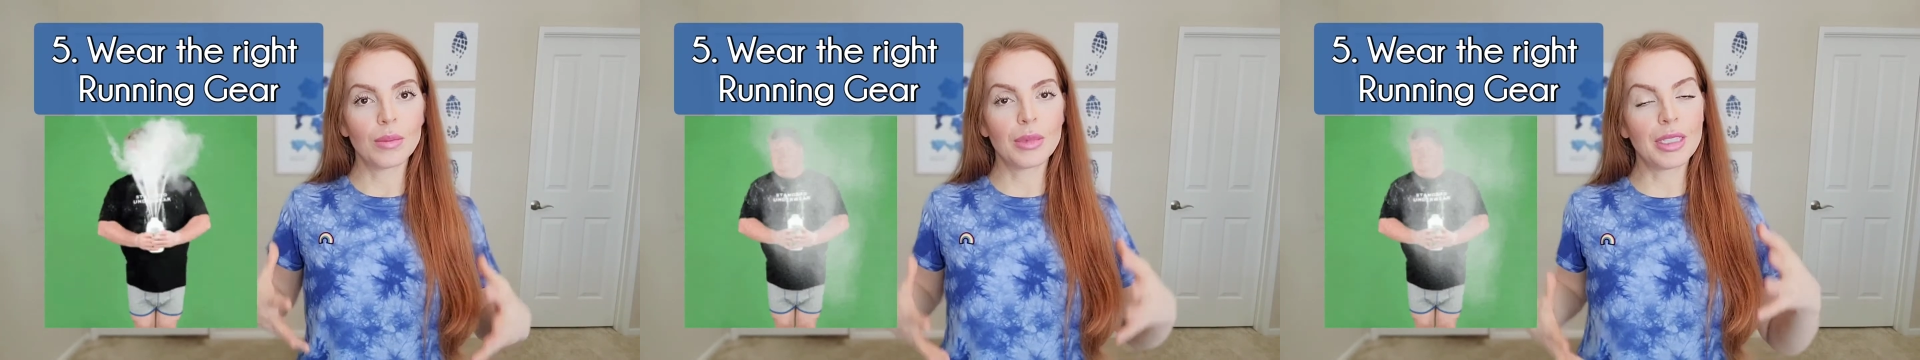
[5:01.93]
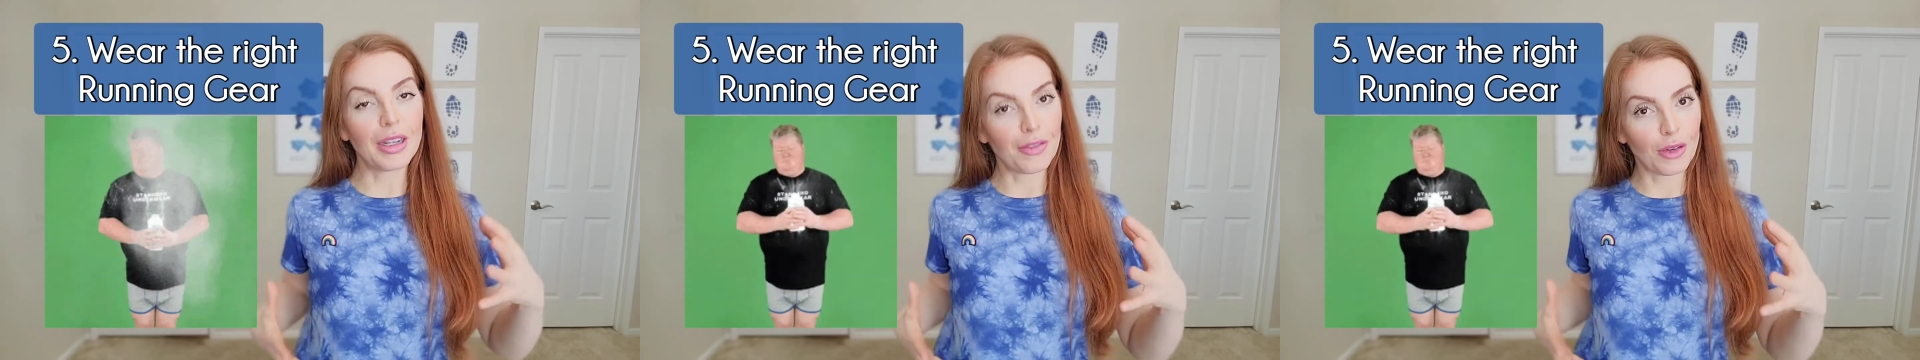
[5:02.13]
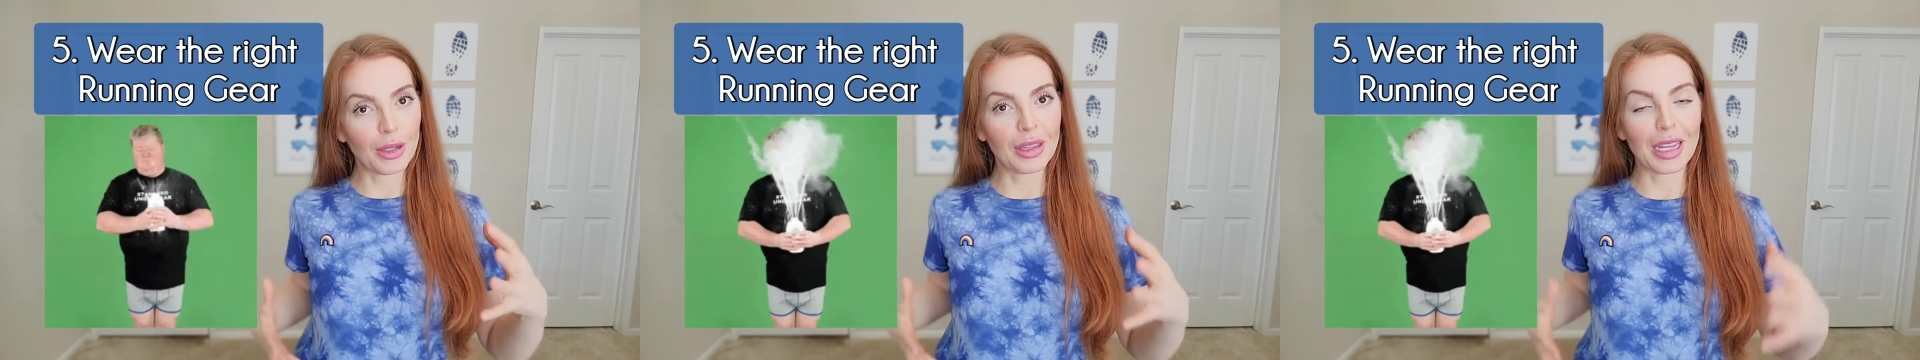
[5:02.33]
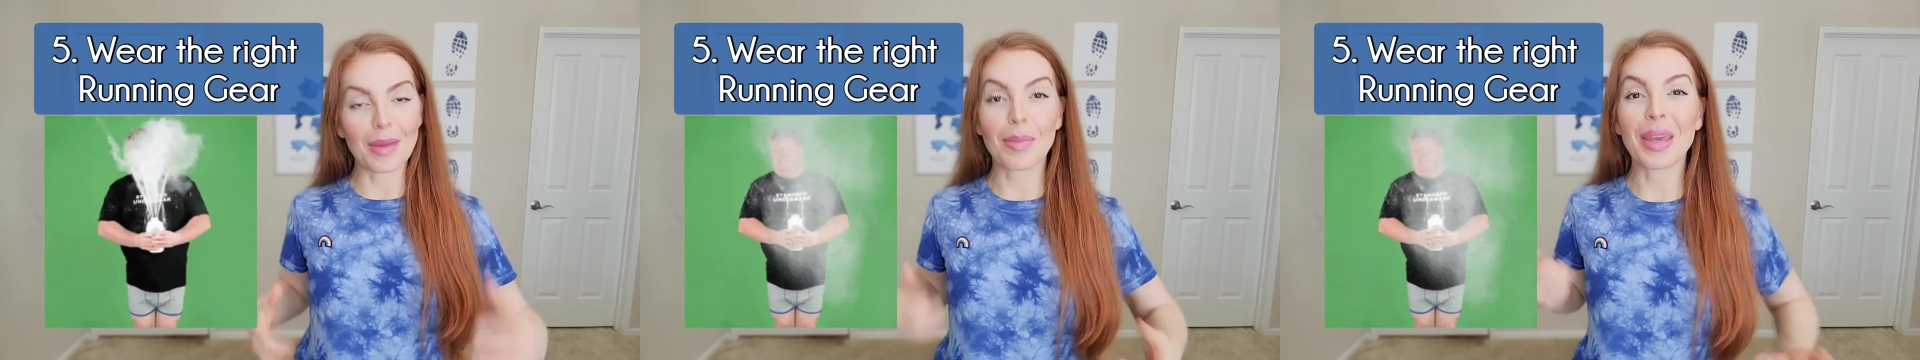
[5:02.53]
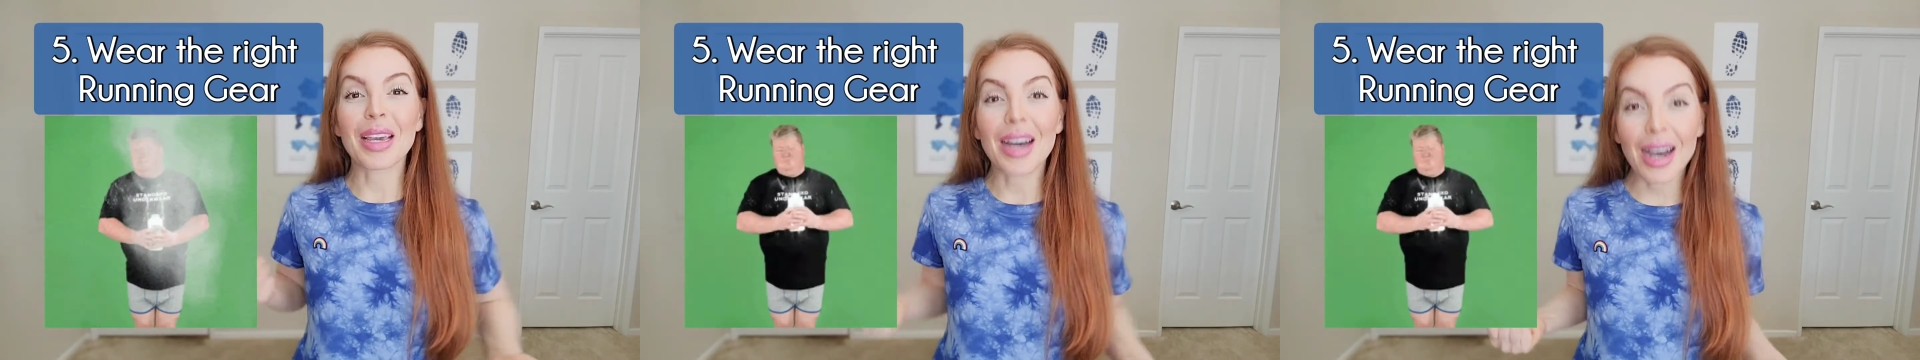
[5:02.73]
differently
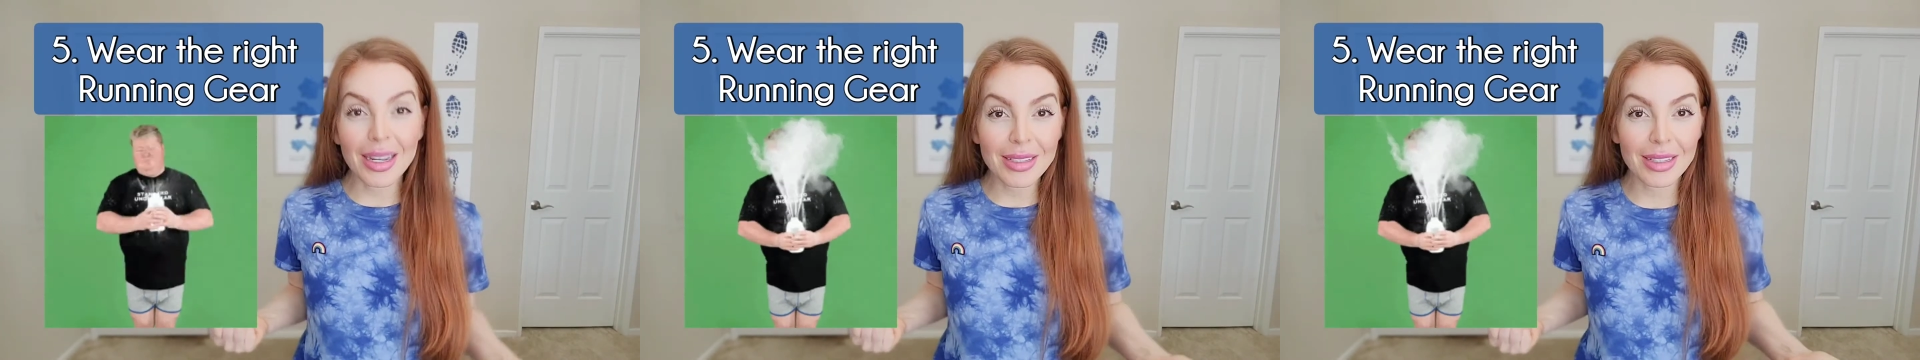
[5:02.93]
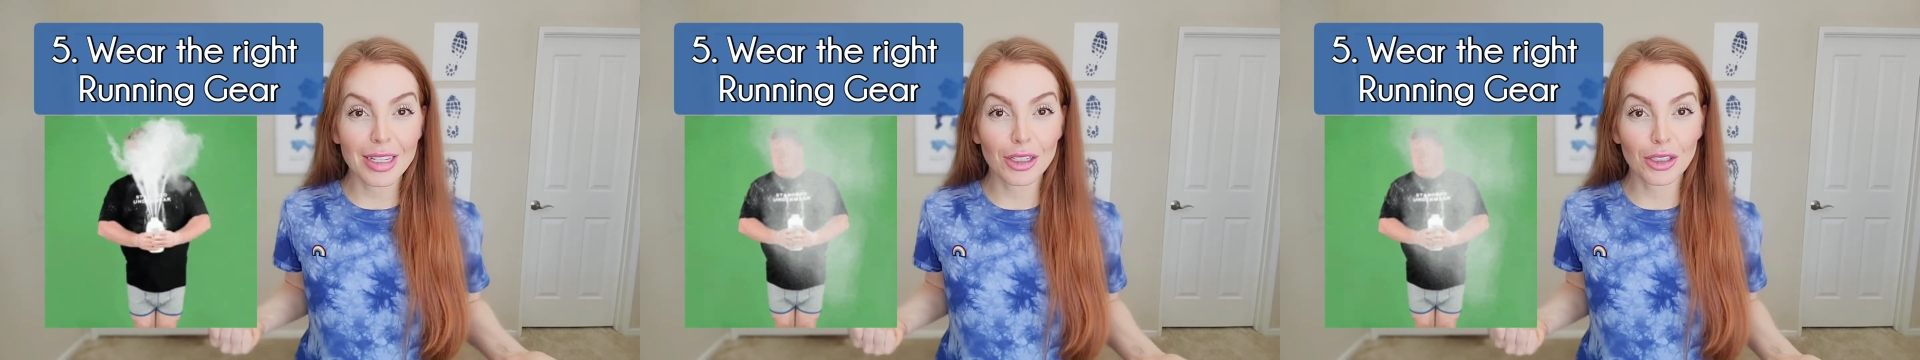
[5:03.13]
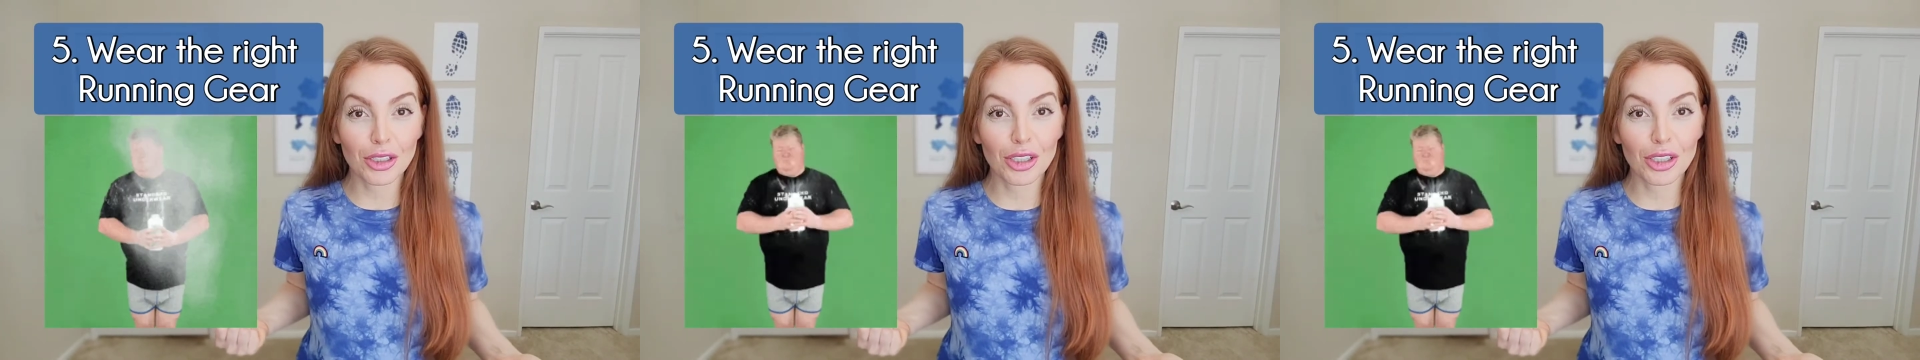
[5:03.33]
because there's